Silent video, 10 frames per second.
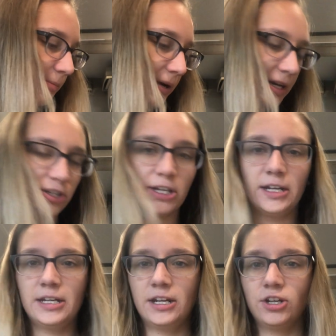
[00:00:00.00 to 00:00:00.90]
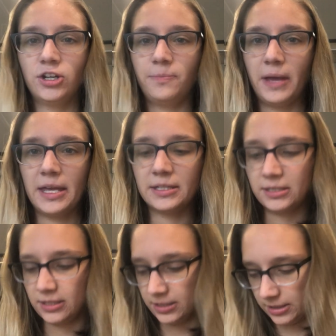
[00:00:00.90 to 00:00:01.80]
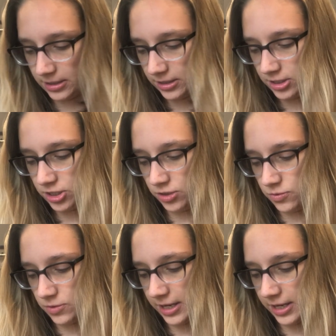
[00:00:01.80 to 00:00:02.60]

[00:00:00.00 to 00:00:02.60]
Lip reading: but I just kind of needed a good base to